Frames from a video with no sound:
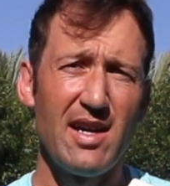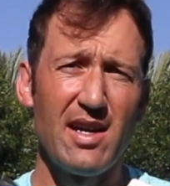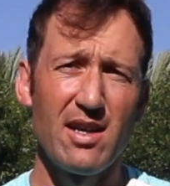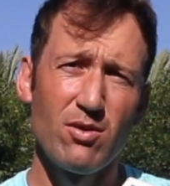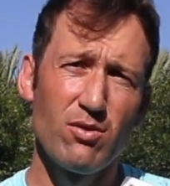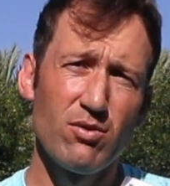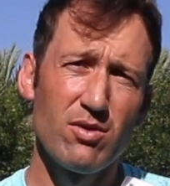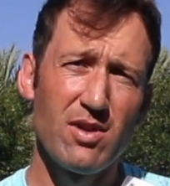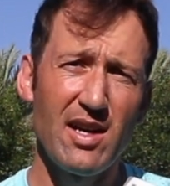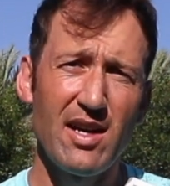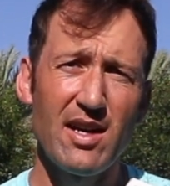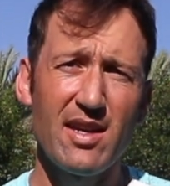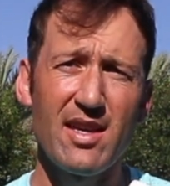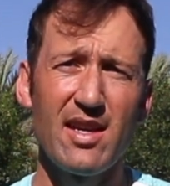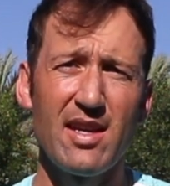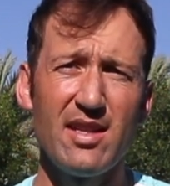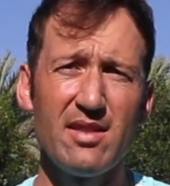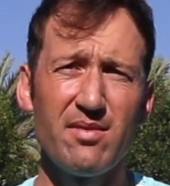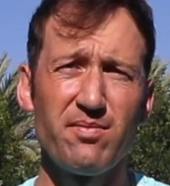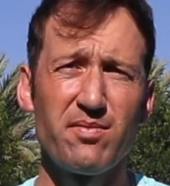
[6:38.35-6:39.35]
good luck
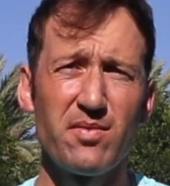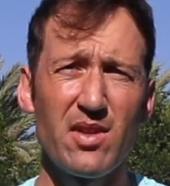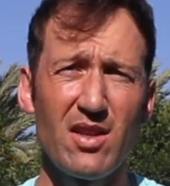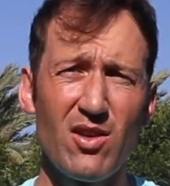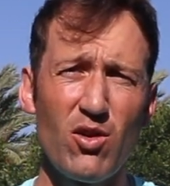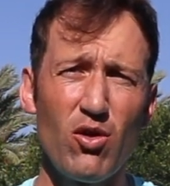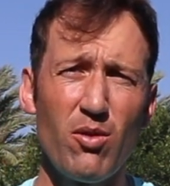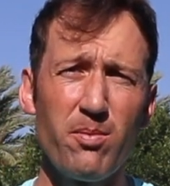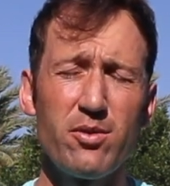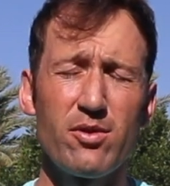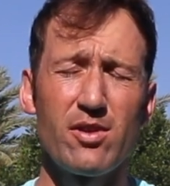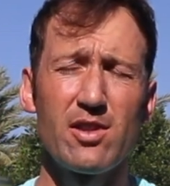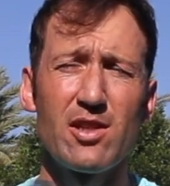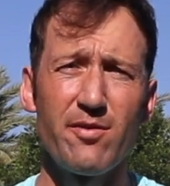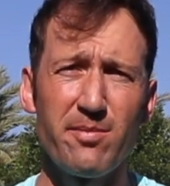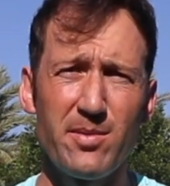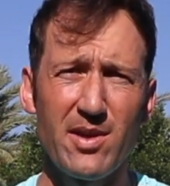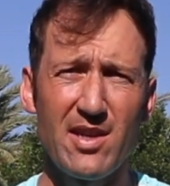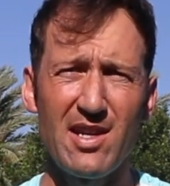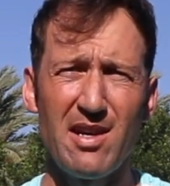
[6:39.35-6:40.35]
and hope your serve
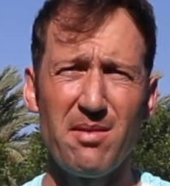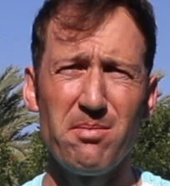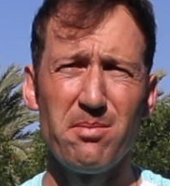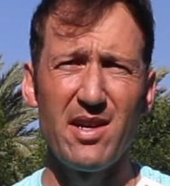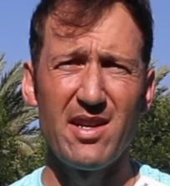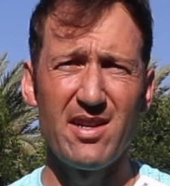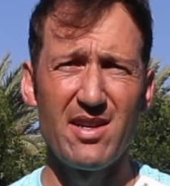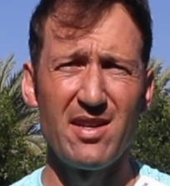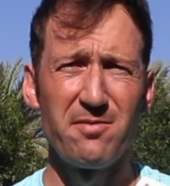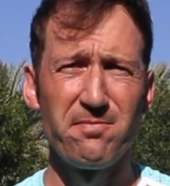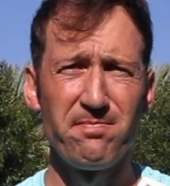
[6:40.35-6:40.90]
become better.